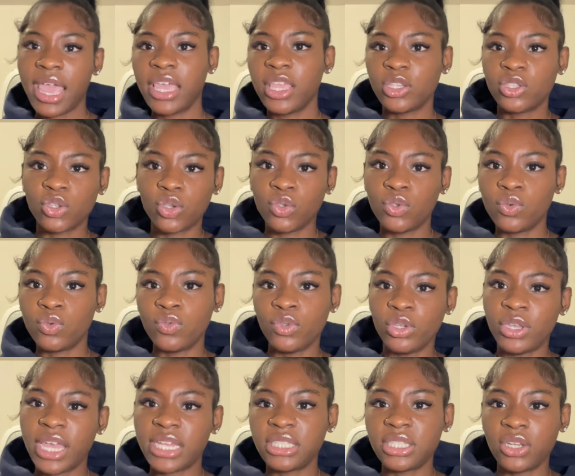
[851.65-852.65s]
so you you
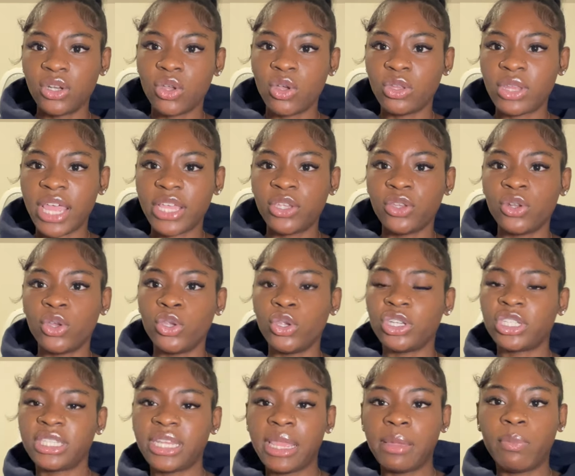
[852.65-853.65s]
get to know like you know your
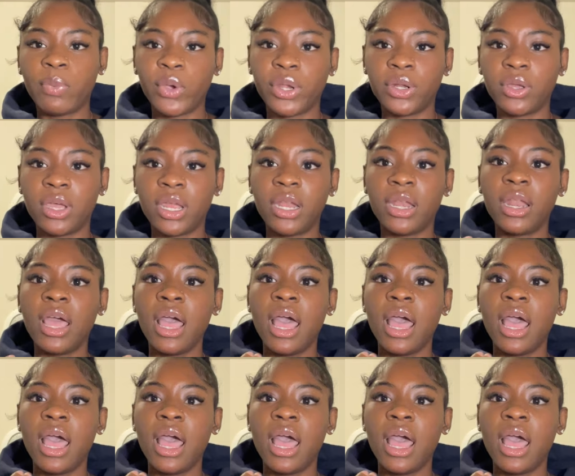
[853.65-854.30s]
standpoint on